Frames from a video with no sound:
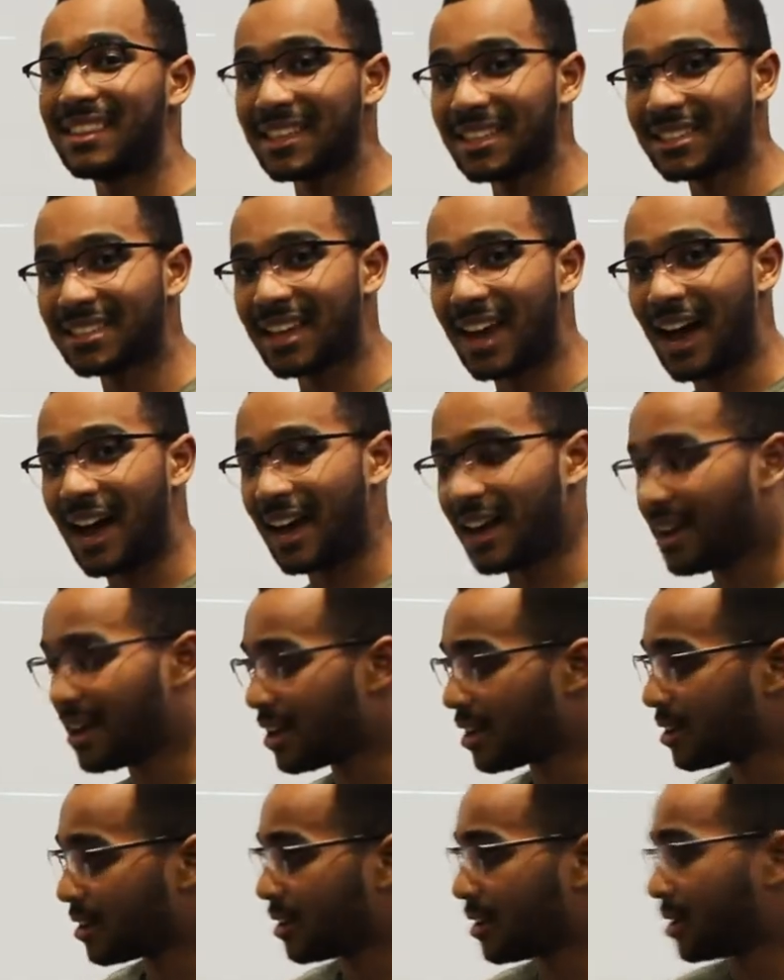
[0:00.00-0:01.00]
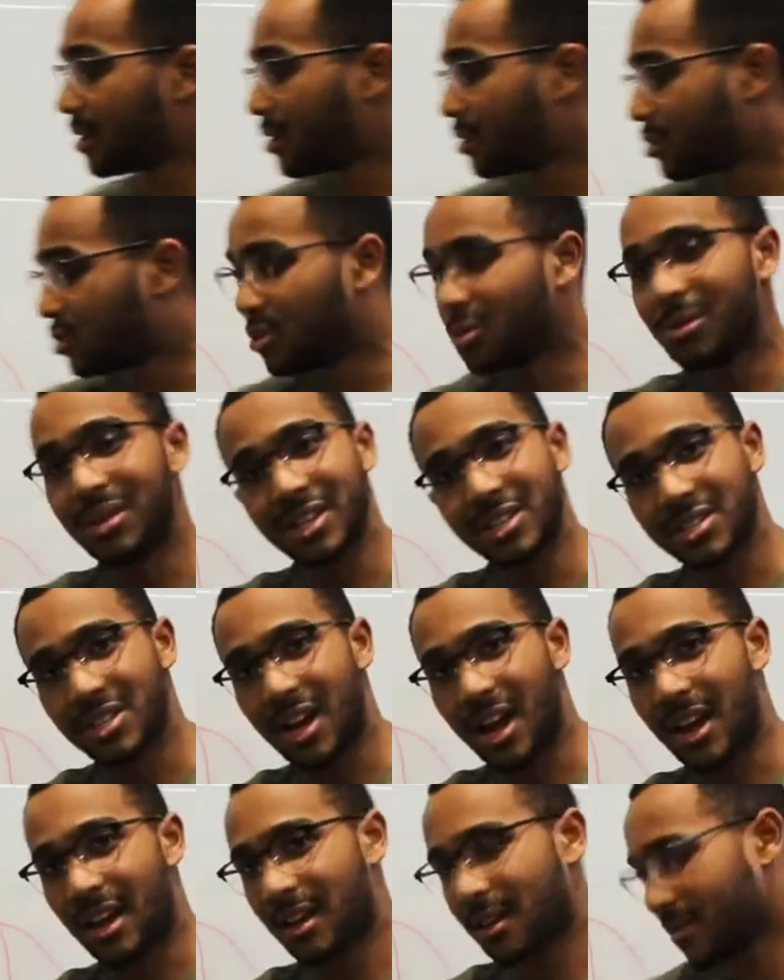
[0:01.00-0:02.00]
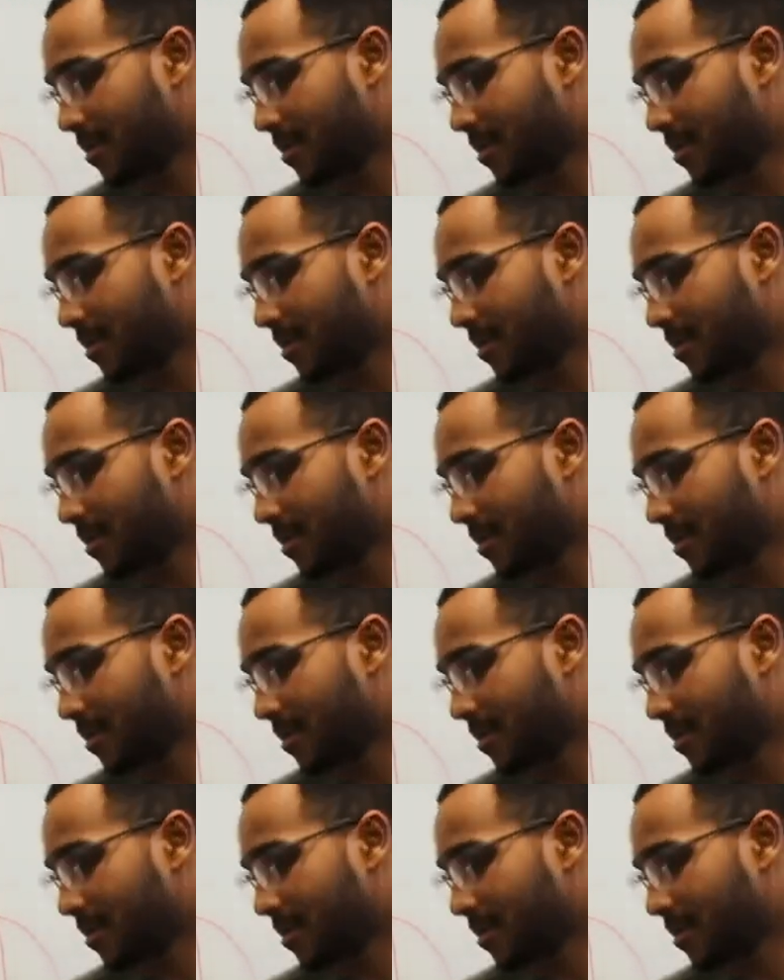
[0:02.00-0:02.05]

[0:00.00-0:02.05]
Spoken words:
this guy to this guy.